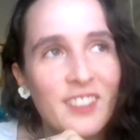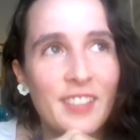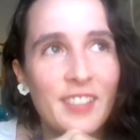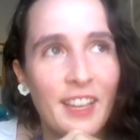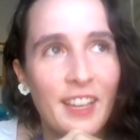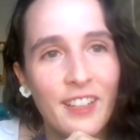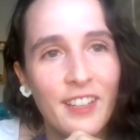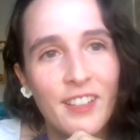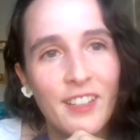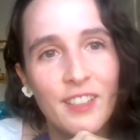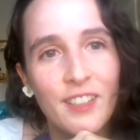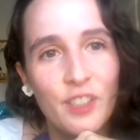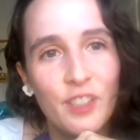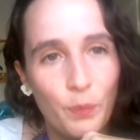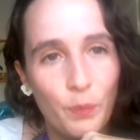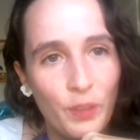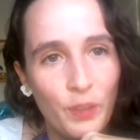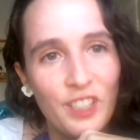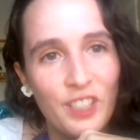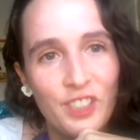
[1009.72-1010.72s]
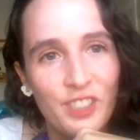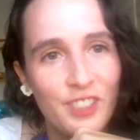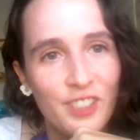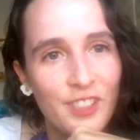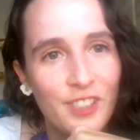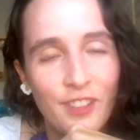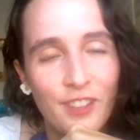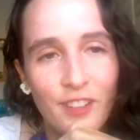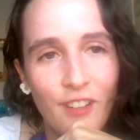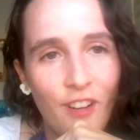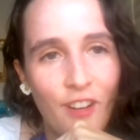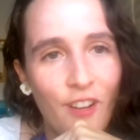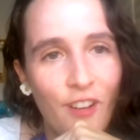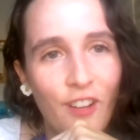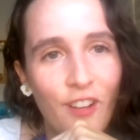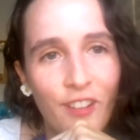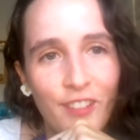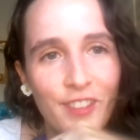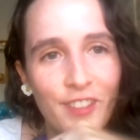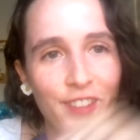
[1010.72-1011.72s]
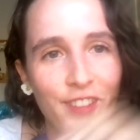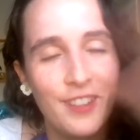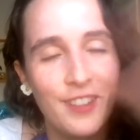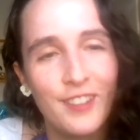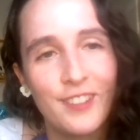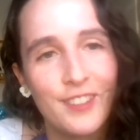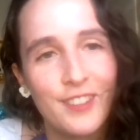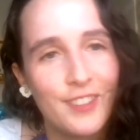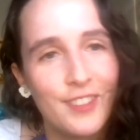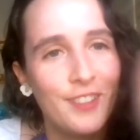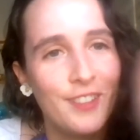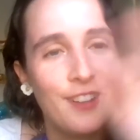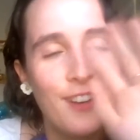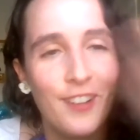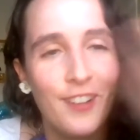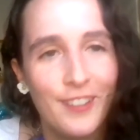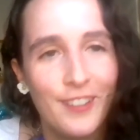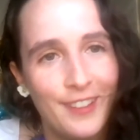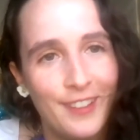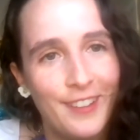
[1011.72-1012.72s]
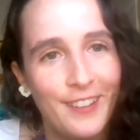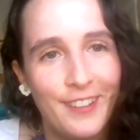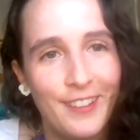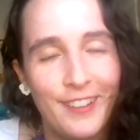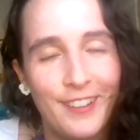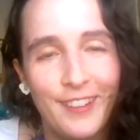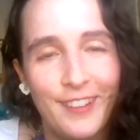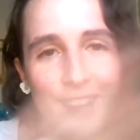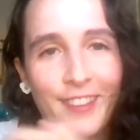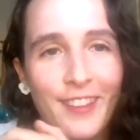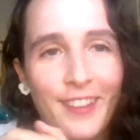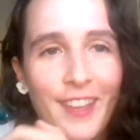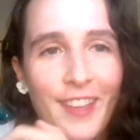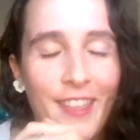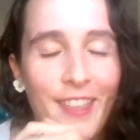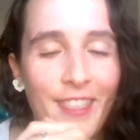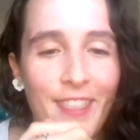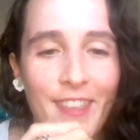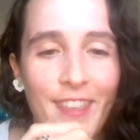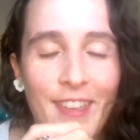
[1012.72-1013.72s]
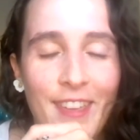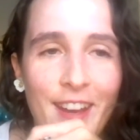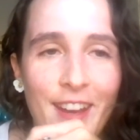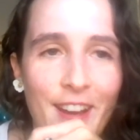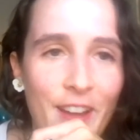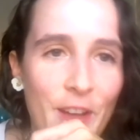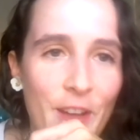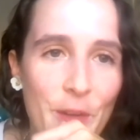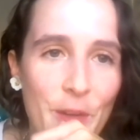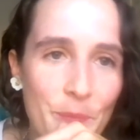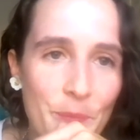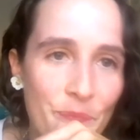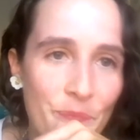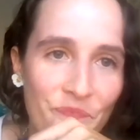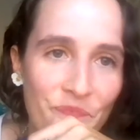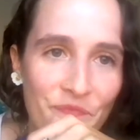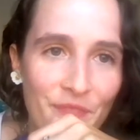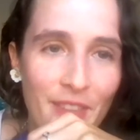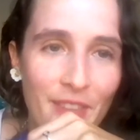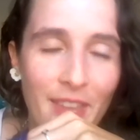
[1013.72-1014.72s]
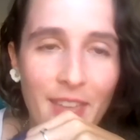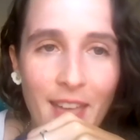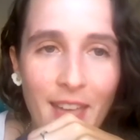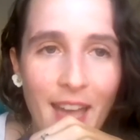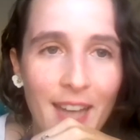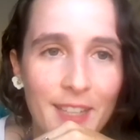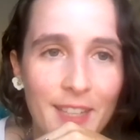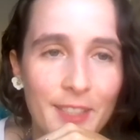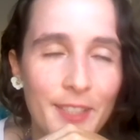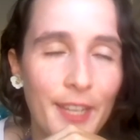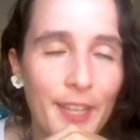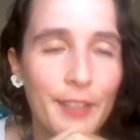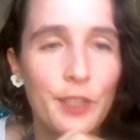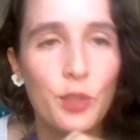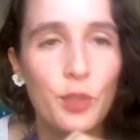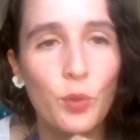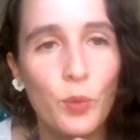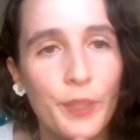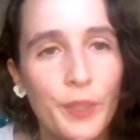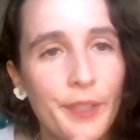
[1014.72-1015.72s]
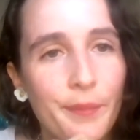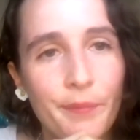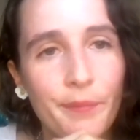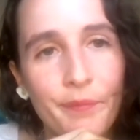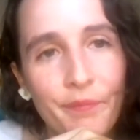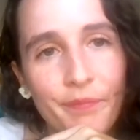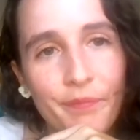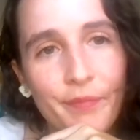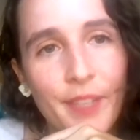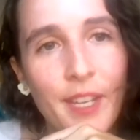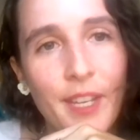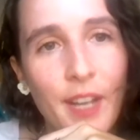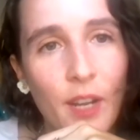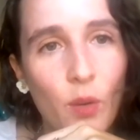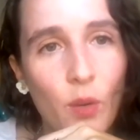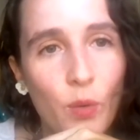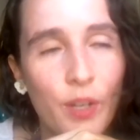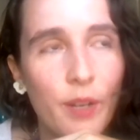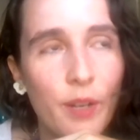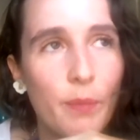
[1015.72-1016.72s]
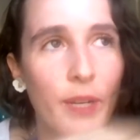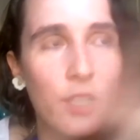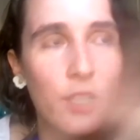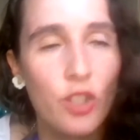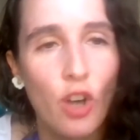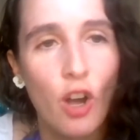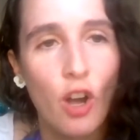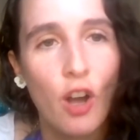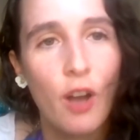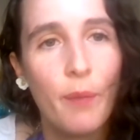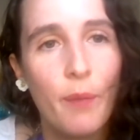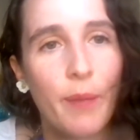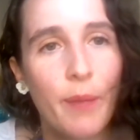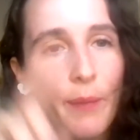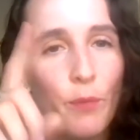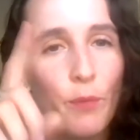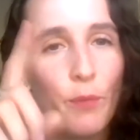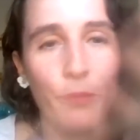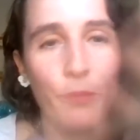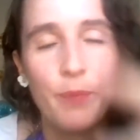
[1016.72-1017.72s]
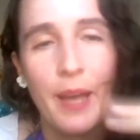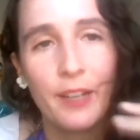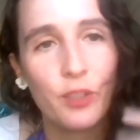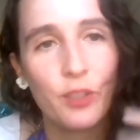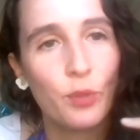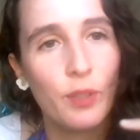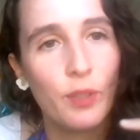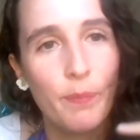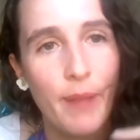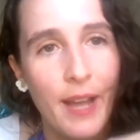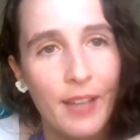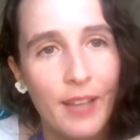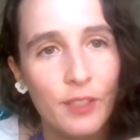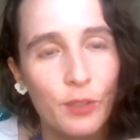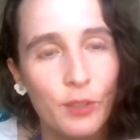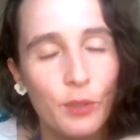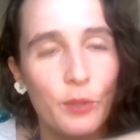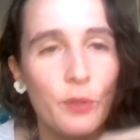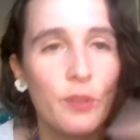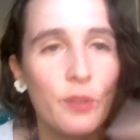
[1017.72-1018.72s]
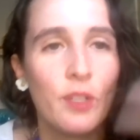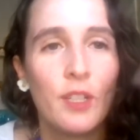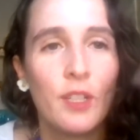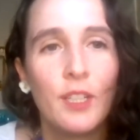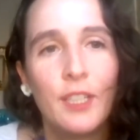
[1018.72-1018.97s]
anxiety, depression, all the things you call it. And then I decided to quit, and I quitted my job. I moved back to El Paso.